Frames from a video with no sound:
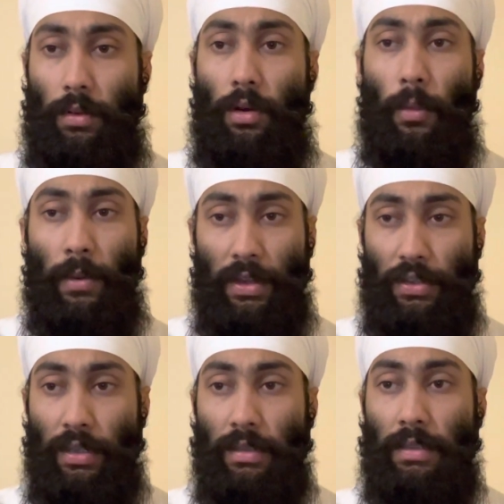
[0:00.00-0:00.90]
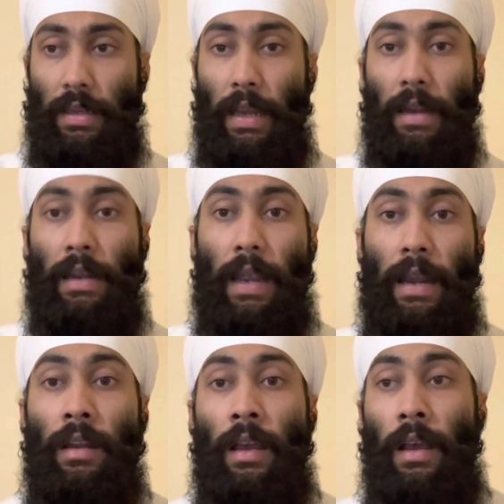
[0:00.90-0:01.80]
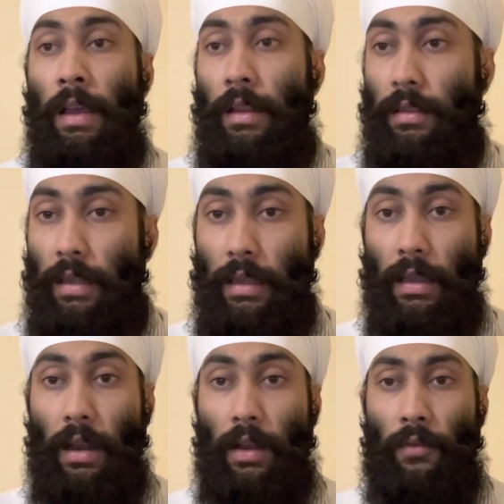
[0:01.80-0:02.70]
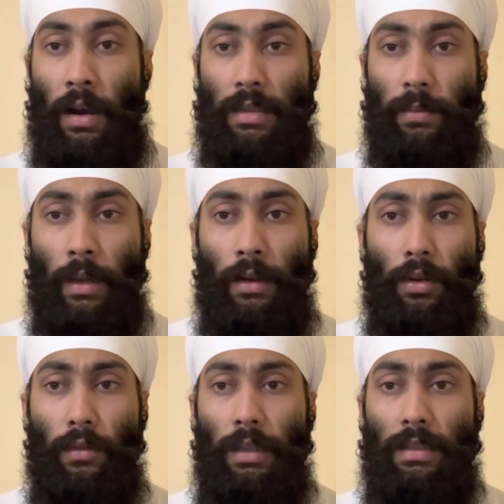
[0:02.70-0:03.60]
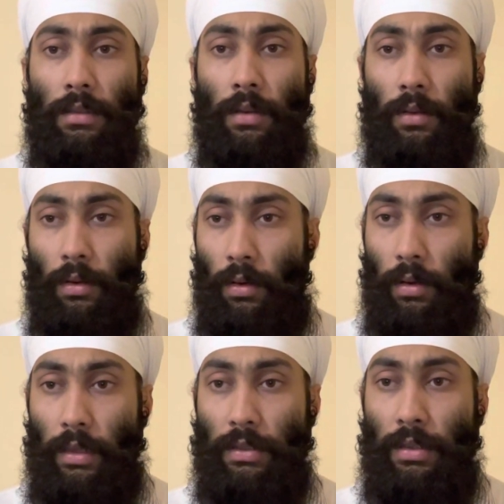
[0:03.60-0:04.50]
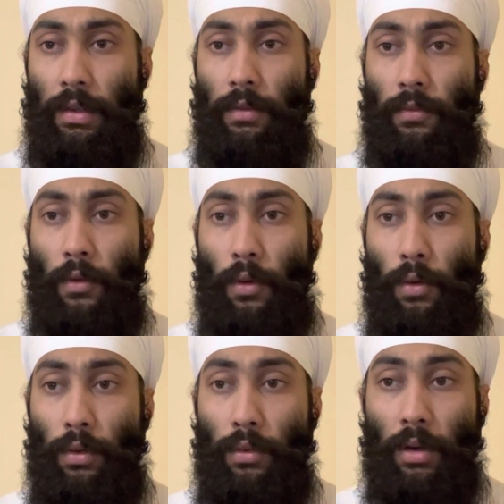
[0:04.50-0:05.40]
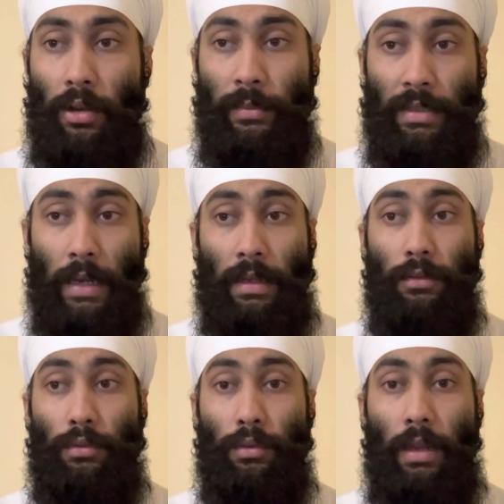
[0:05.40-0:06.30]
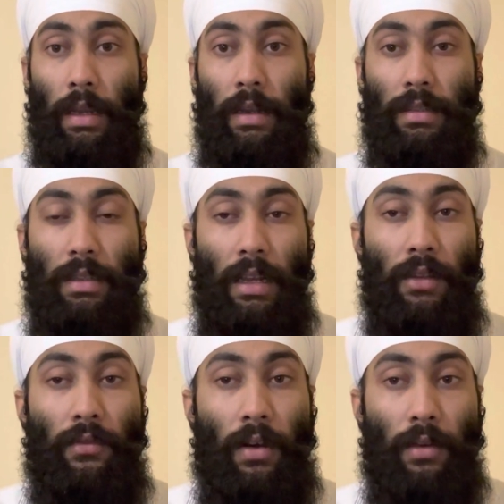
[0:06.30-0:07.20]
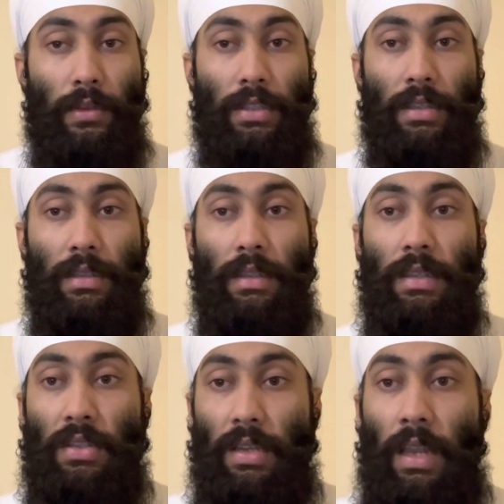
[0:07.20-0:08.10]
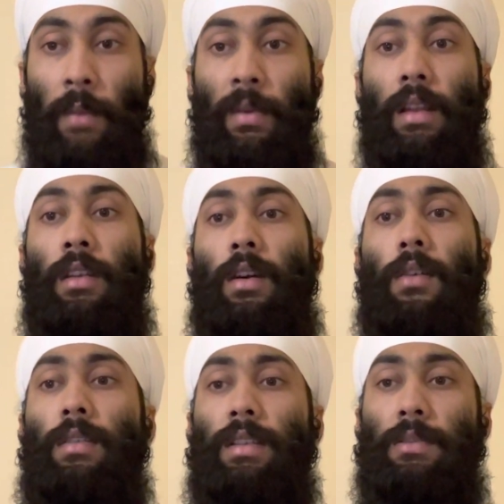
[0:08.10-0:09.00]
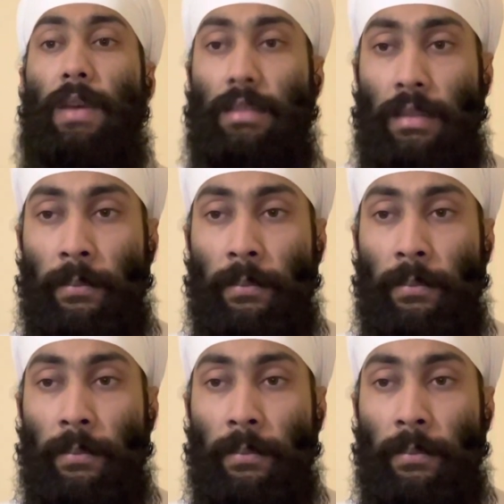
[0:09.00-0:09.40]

operations, state that the advancement of this technology for your objectives to create a steel firm which is sustainable in all respects.